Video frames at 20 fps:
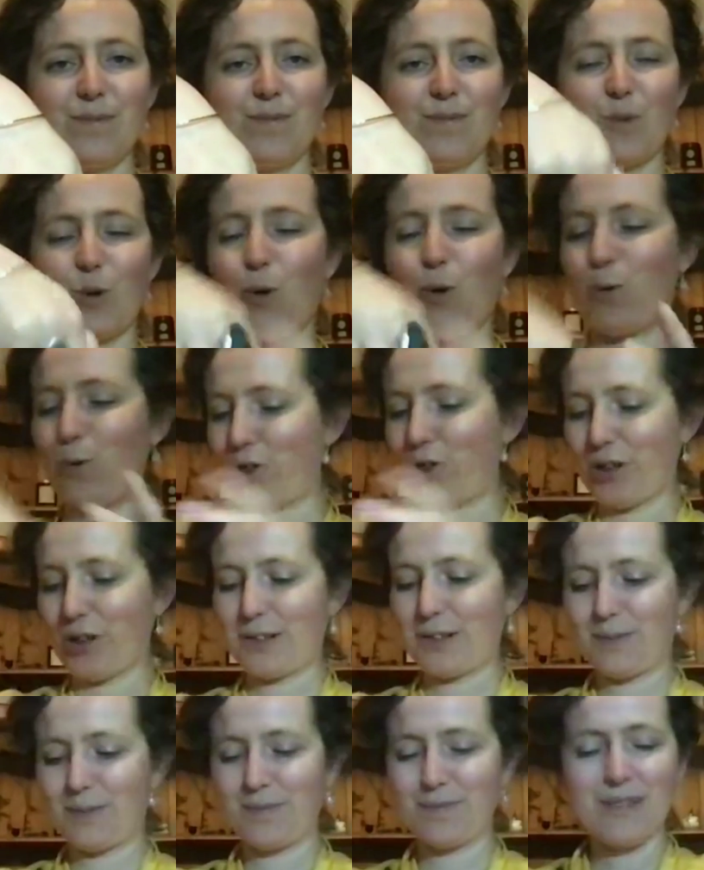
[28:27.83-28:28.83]

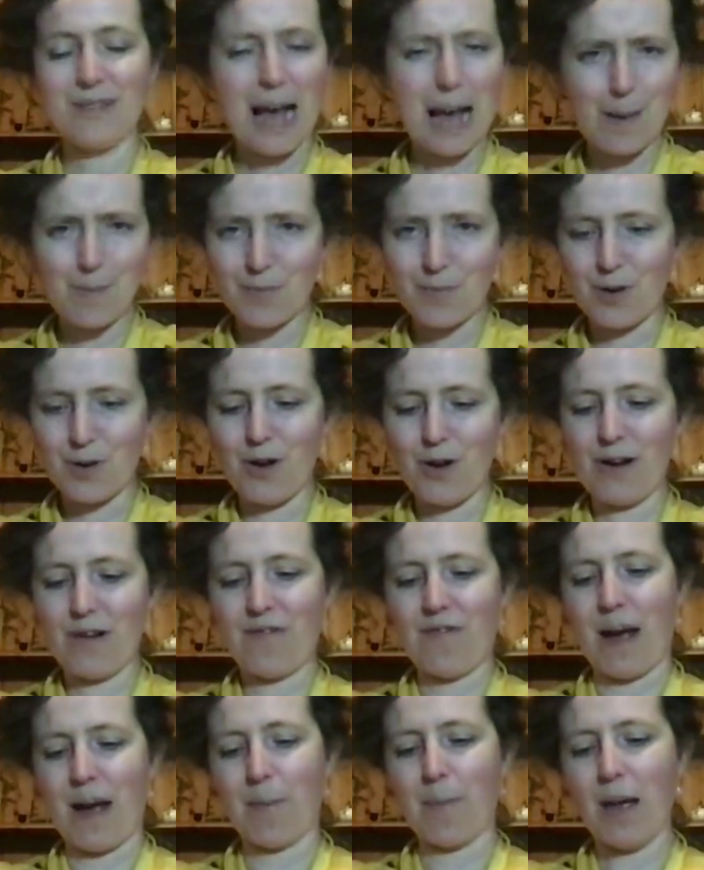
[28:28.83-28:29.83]
Gorgeous, absolutely
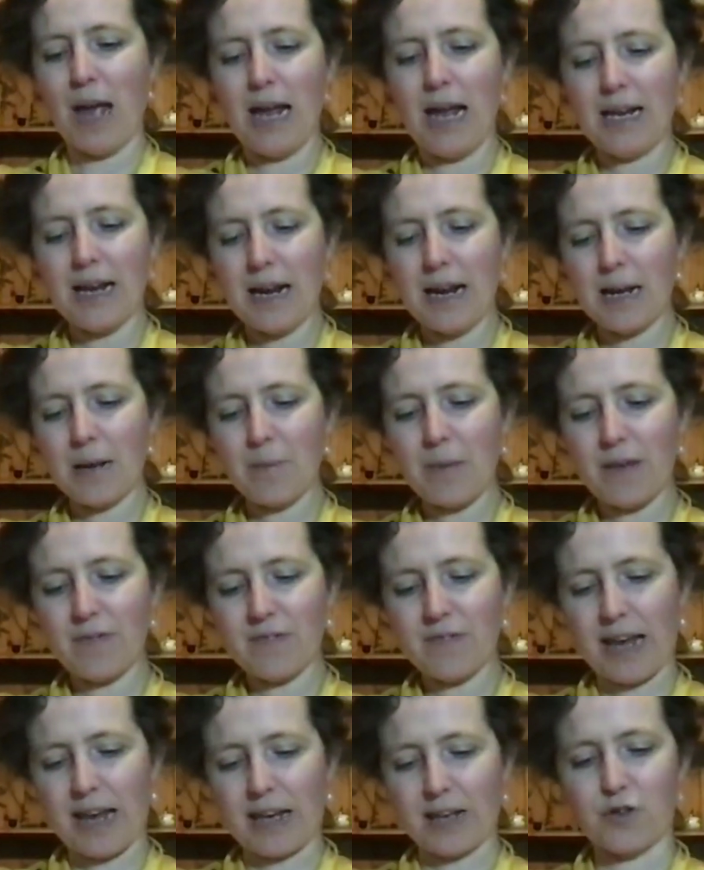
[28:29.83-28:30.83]
fab. Little bit of
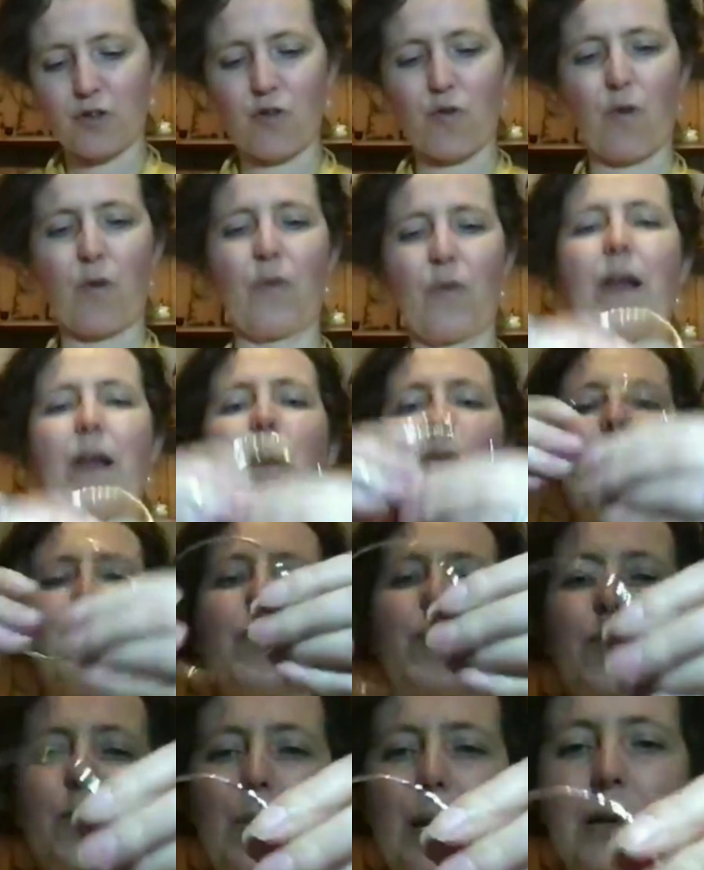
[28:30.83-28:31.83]
texture on that one
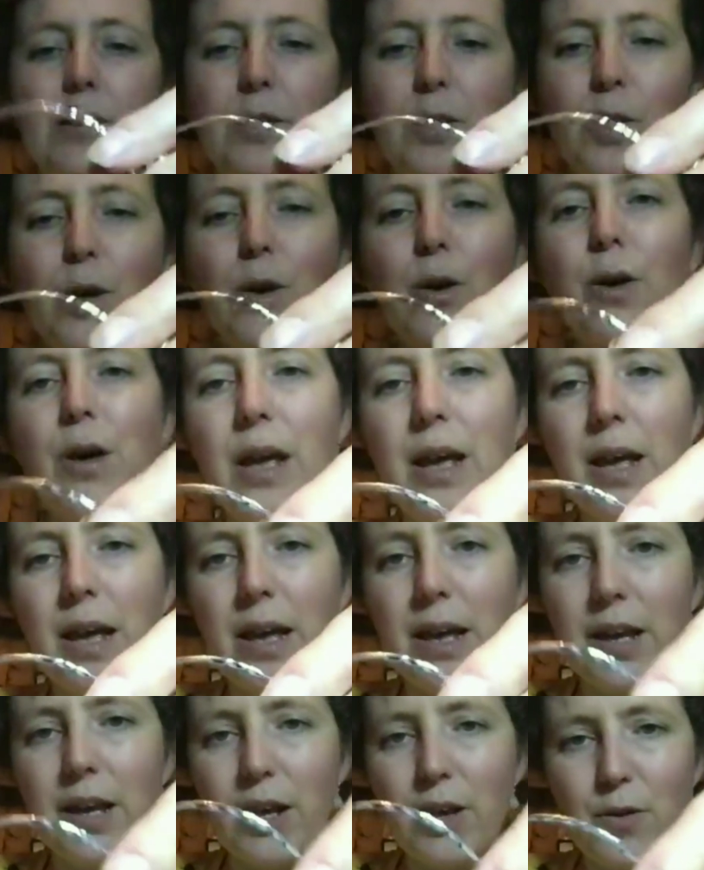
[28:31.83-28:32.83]
as well. Look,
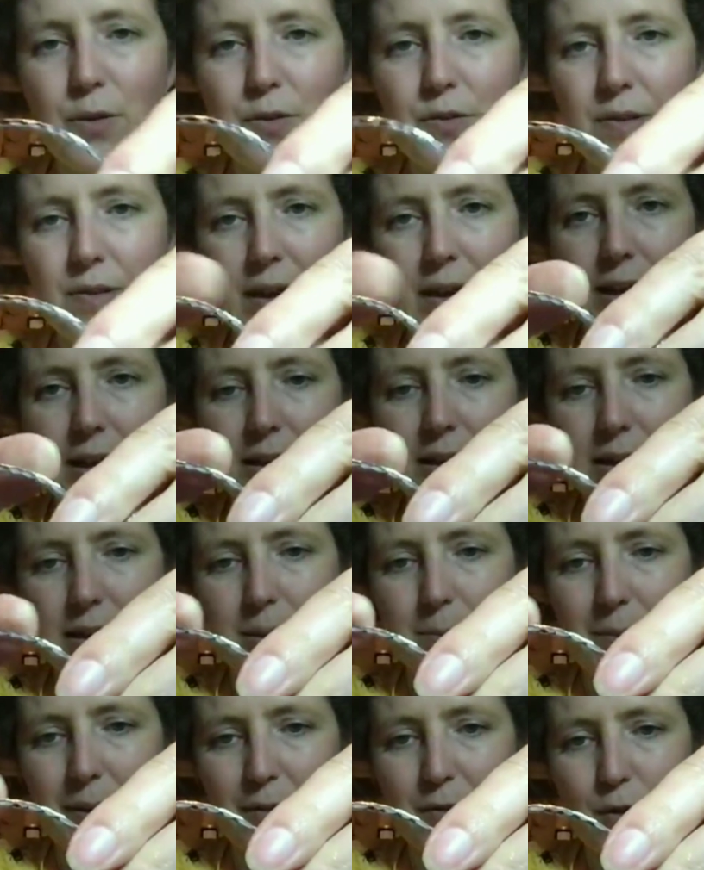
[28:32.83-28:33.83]
can you see a
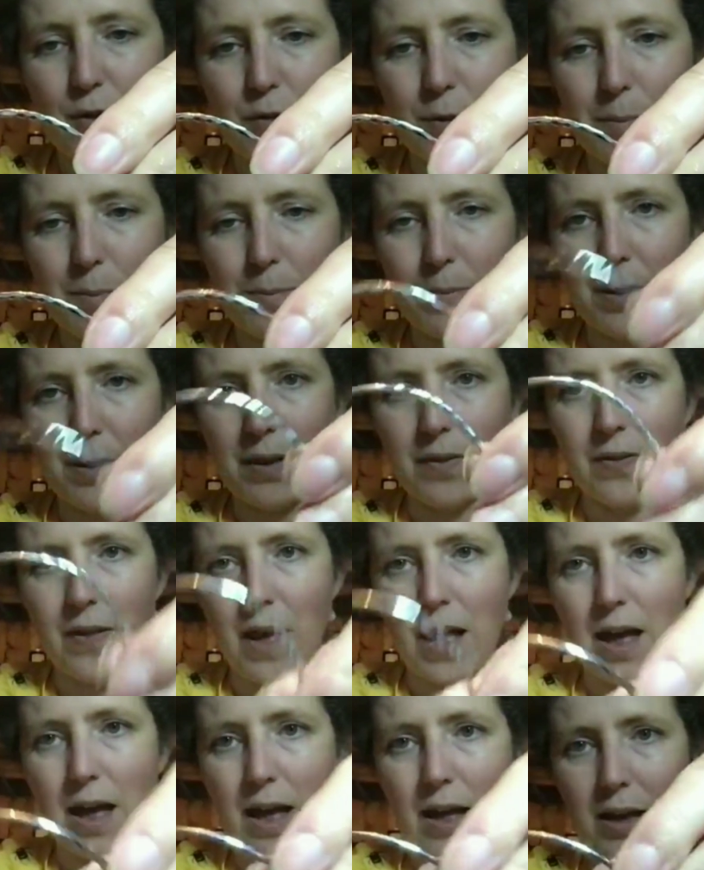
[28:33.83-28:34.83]
little bit of crimping
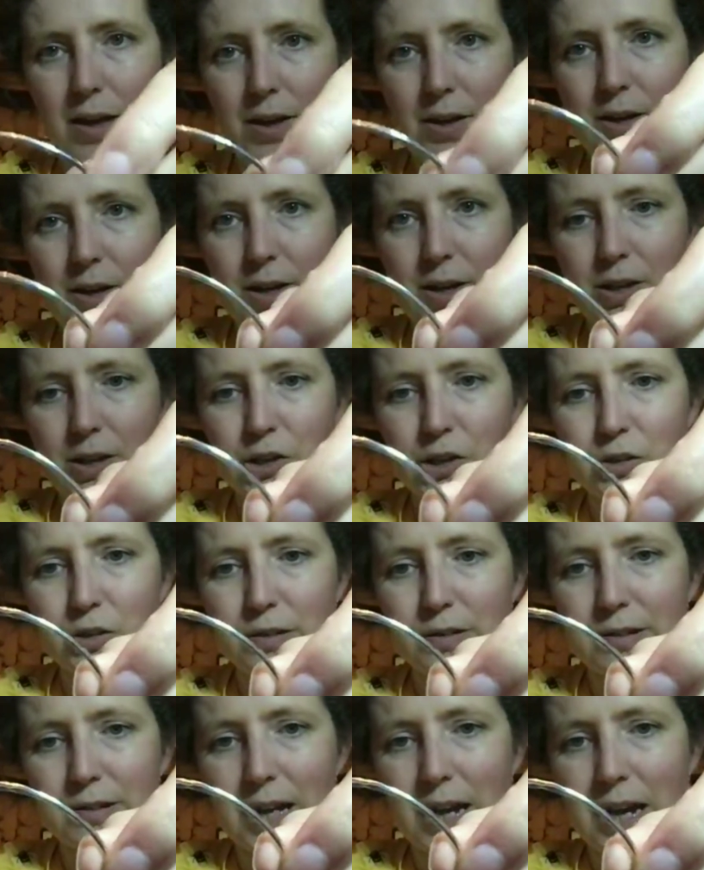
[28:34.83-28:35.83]
there,
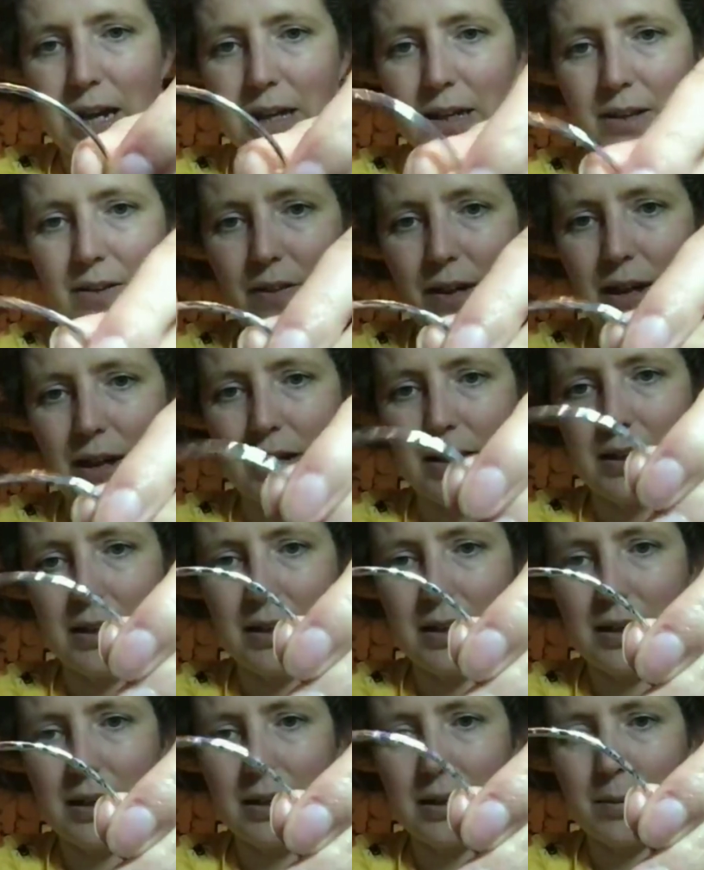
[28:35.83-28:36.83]
just to add that little